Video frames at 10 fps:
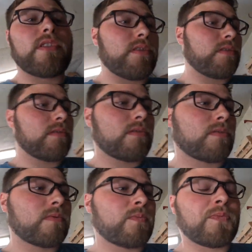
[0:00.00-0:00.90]
your
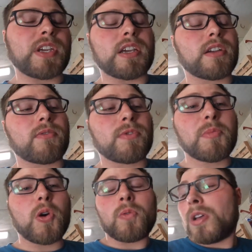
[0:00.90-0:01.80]

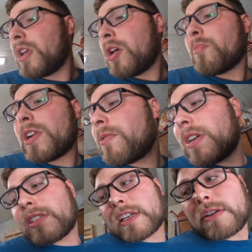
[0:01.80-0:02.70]
remote. But
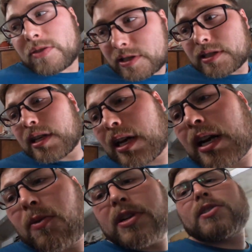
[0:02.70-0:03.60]
anyways, like I was just saying,
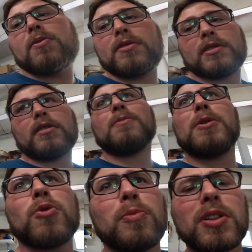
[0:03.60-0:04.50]
I wish it was a little
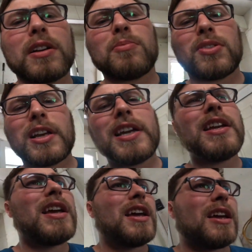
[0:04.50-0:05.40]
bit more plug and
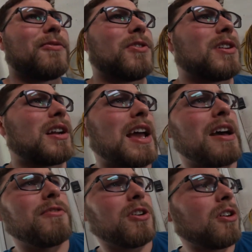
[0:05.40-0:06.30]
play. If you're gonna
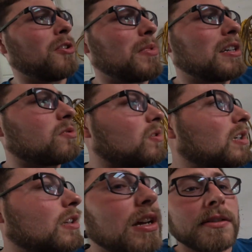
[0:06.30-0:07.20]
have it all, you might as
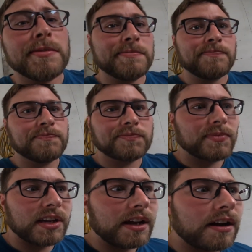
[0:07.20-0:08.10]
well,
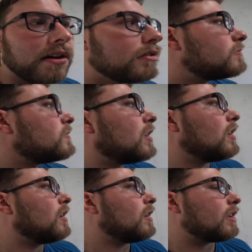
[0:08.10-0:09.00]
you know,
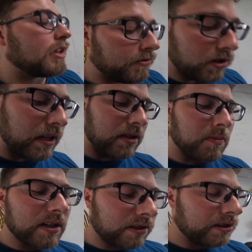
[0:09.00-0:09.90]
give you this
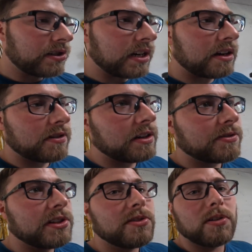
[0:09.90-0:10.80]
much, you should have
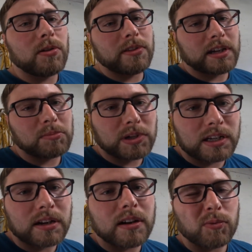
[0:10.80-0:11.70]
enough to do the whole thing.
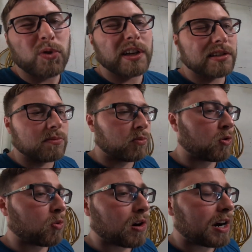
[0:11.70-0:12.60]
But we'll get some
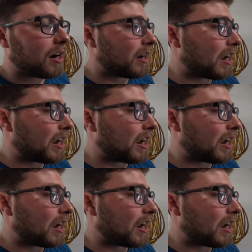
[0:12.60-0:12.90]
more wire